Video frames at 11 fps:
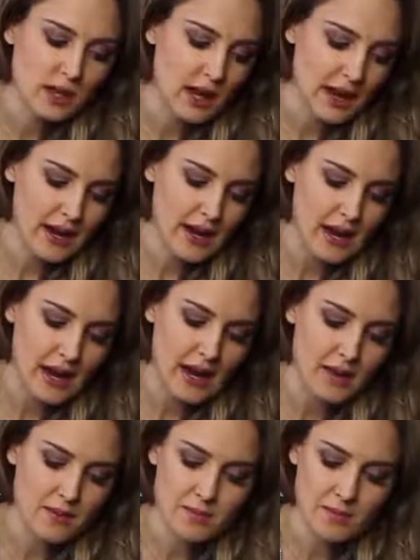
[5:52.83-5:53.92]

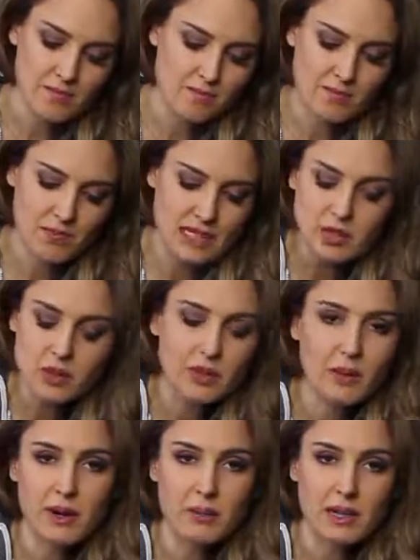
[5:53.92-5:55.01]
I, I, I totally
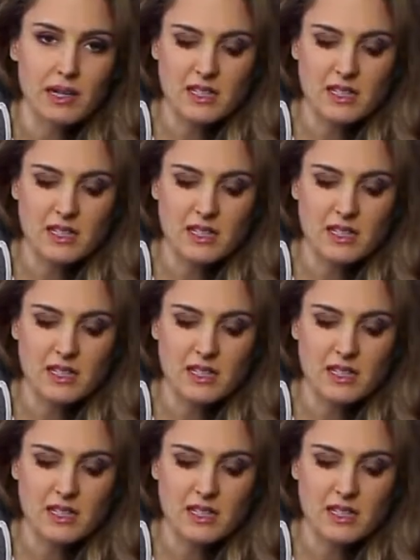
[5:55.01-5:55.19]
recommend it.